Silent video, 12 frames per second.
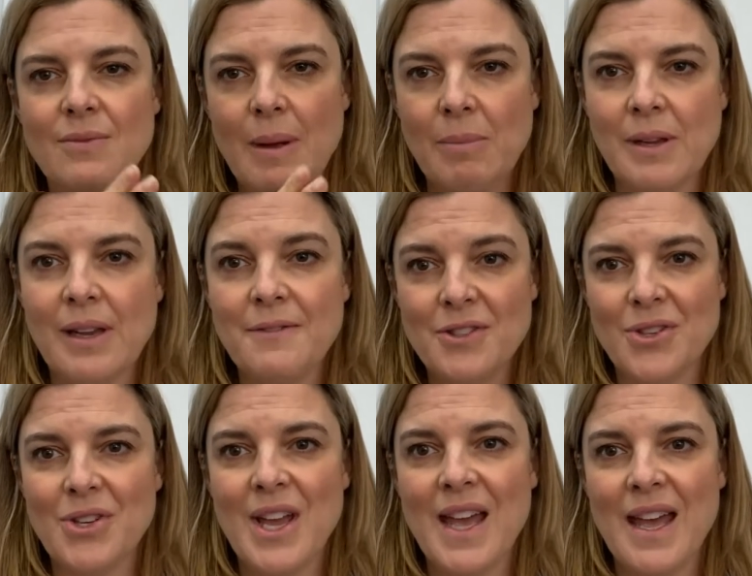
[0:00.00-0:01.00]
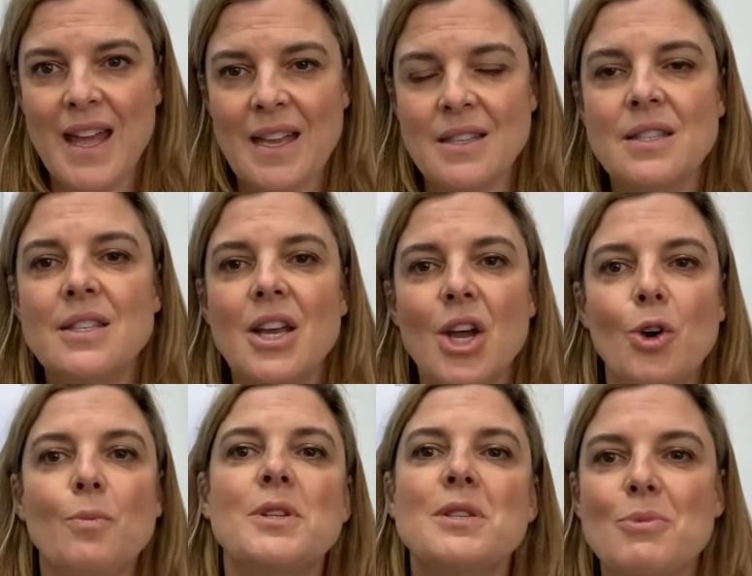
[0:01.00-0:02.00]
the rubber gloves on your hands to
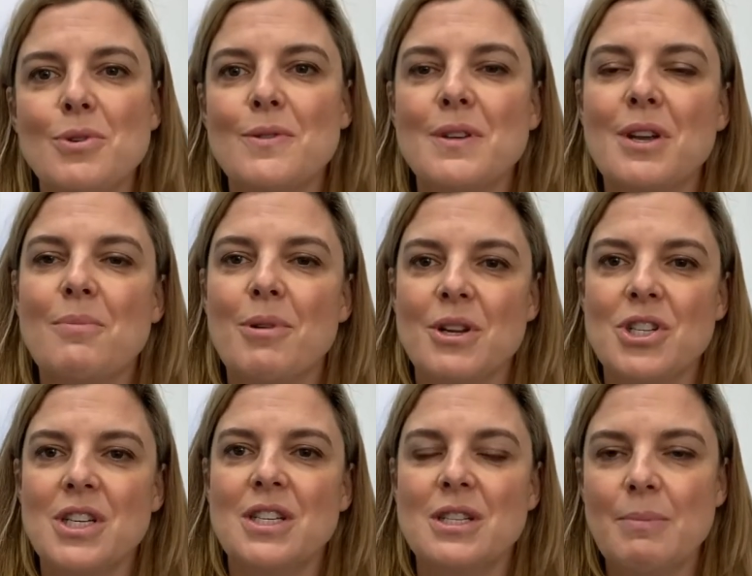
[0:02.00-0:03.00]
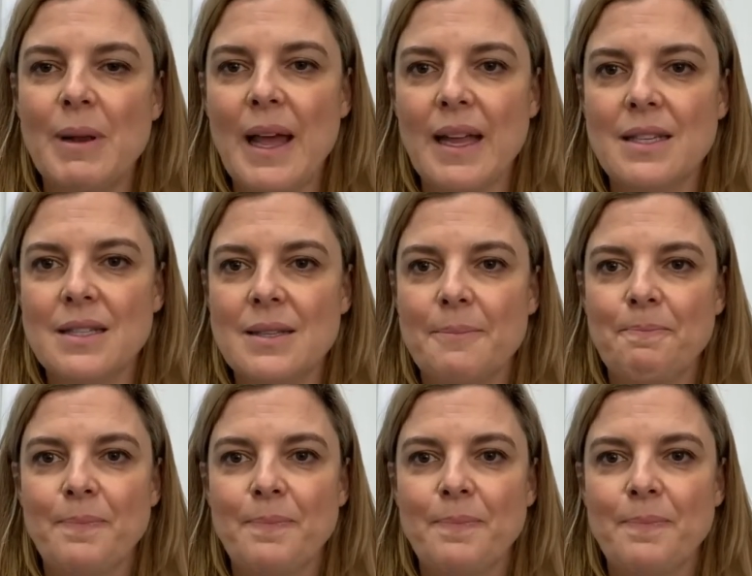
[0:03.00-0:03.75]
help smooth the compression into place.